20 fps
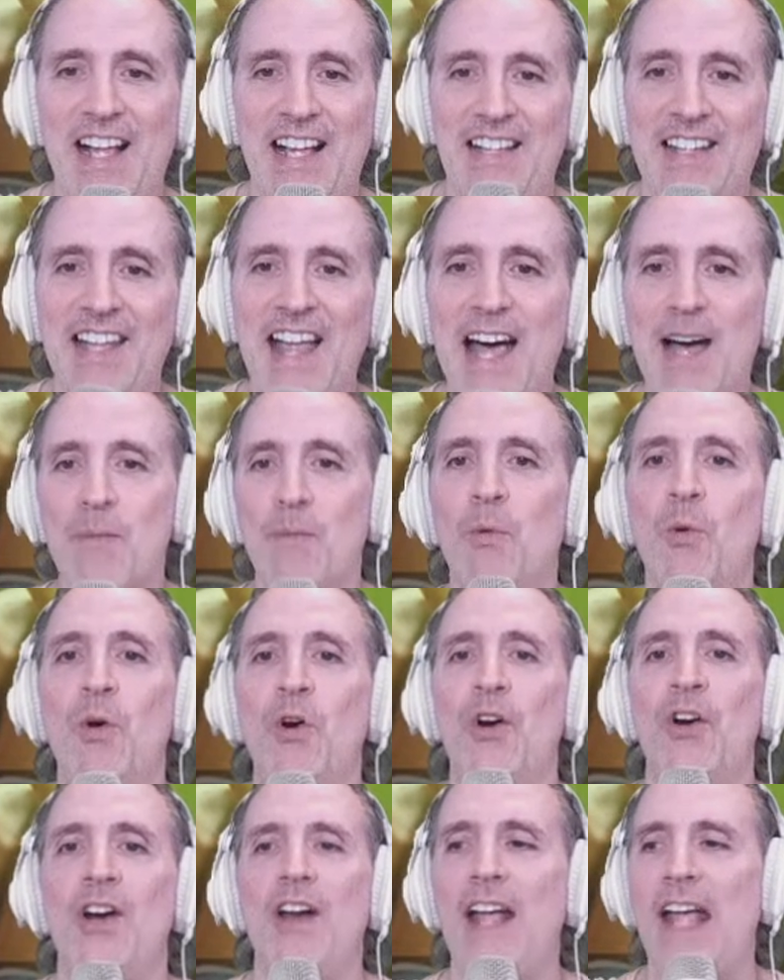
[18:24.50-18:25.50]
A lot
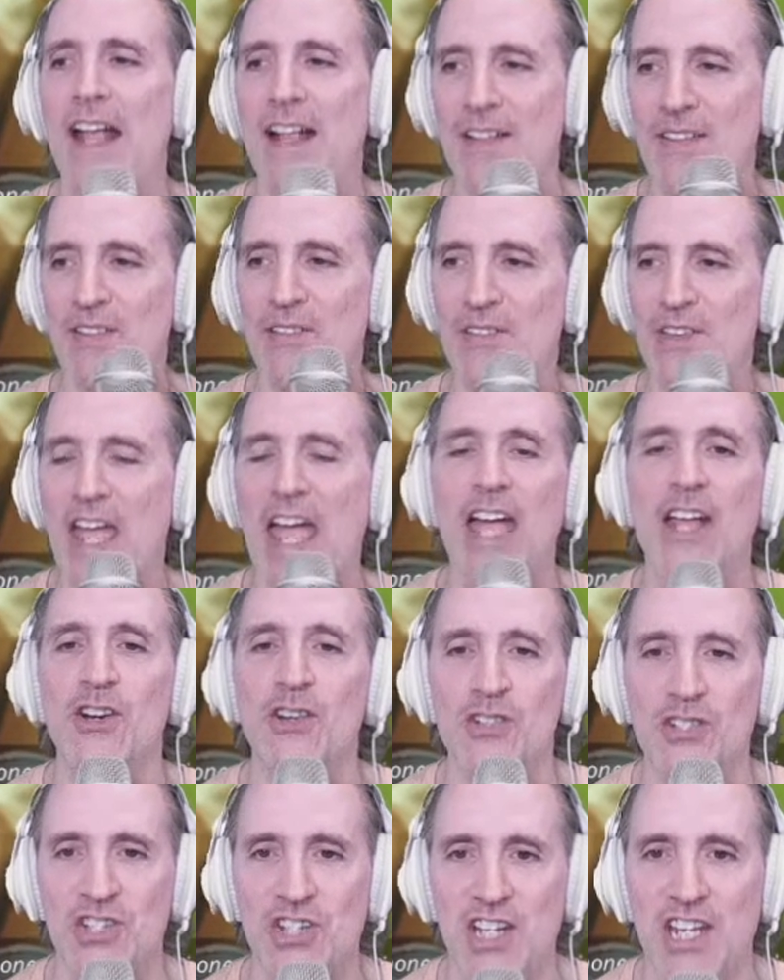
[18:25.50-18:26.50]
more
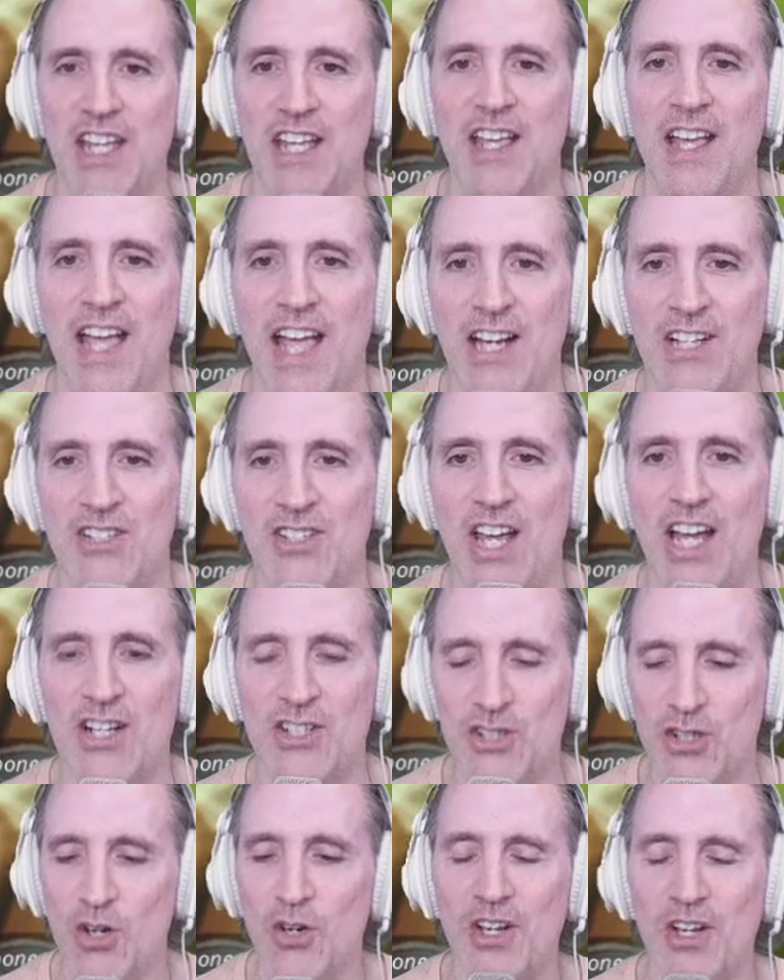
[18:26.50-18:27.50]
energy
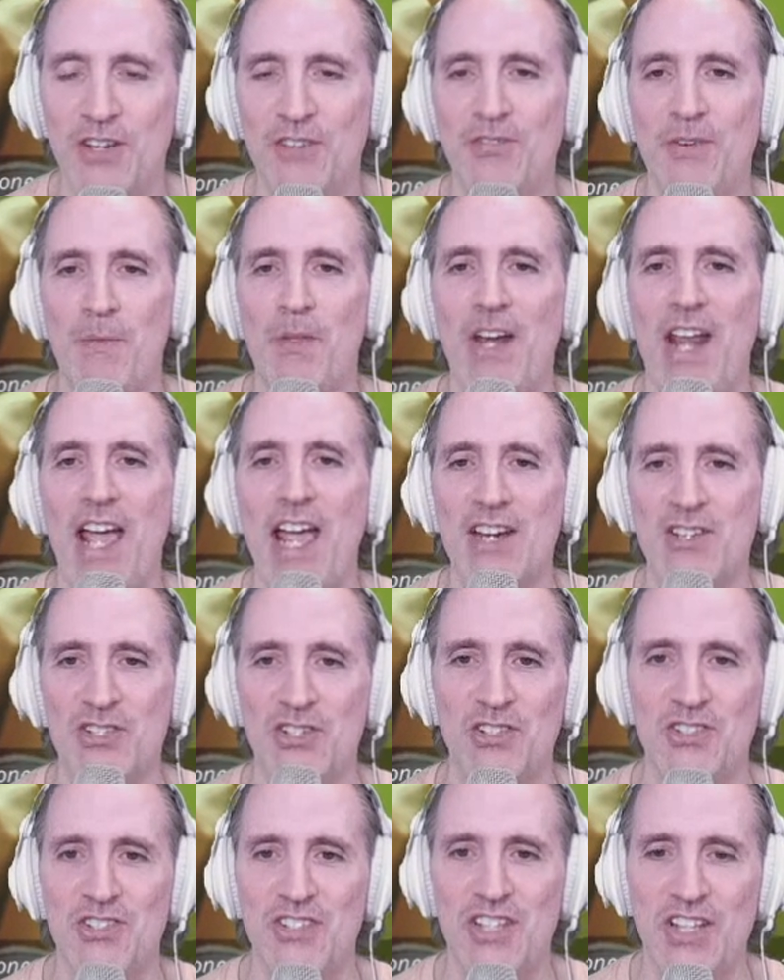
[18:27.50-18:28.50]
exerted from the
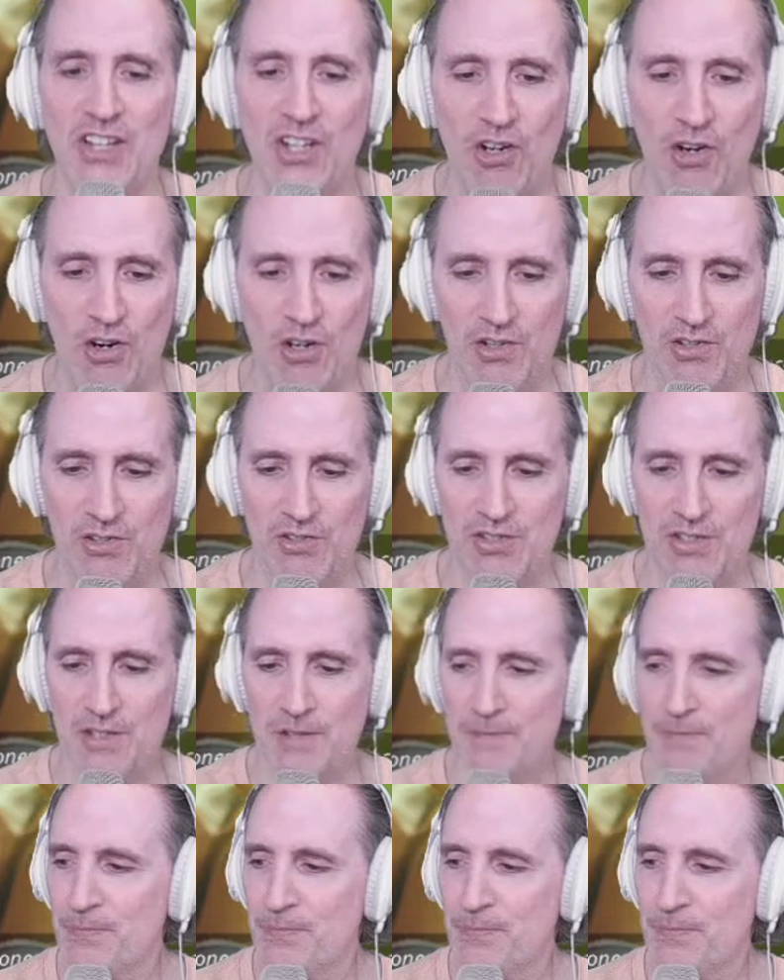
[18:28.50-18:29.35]
Nationals and the Cardinals.